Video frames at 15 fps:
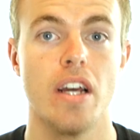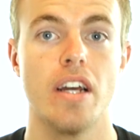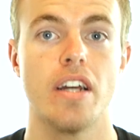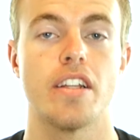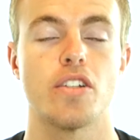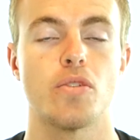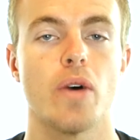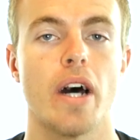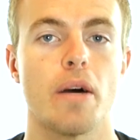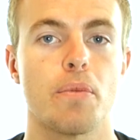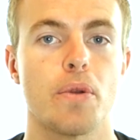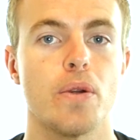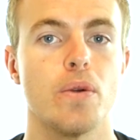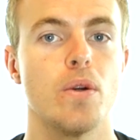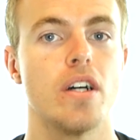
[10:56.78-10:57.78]
This will help
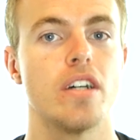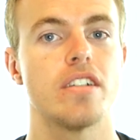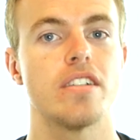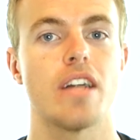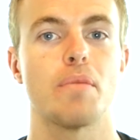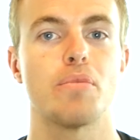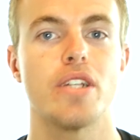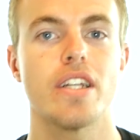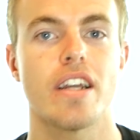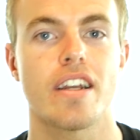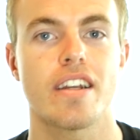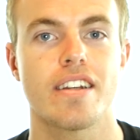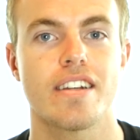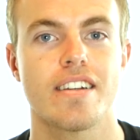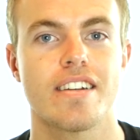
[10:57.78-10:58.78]
you stop seeking.
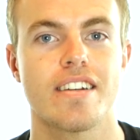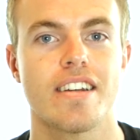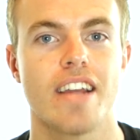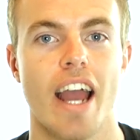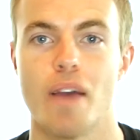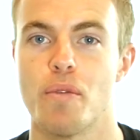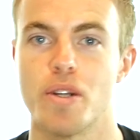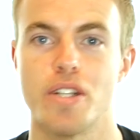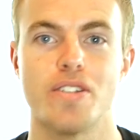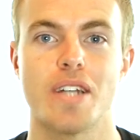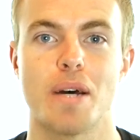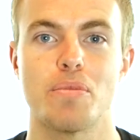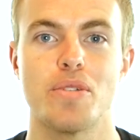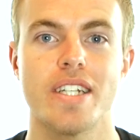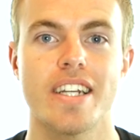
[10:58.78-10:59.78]
And when you
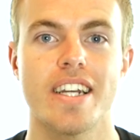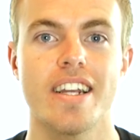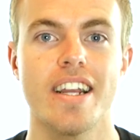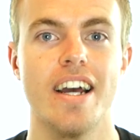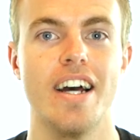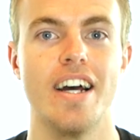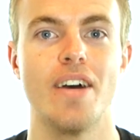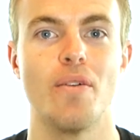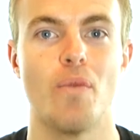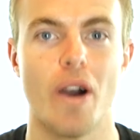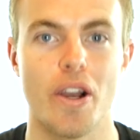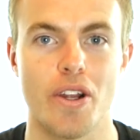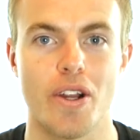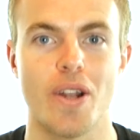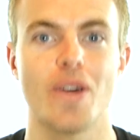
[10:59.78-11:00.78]
stop seeking, what
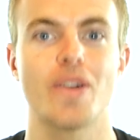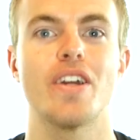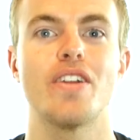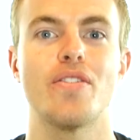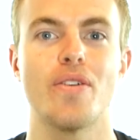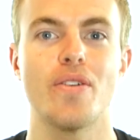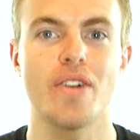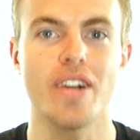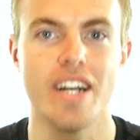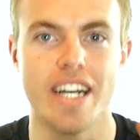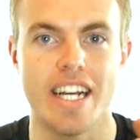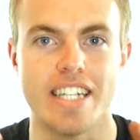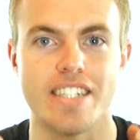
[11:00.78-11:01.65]
you're looking for is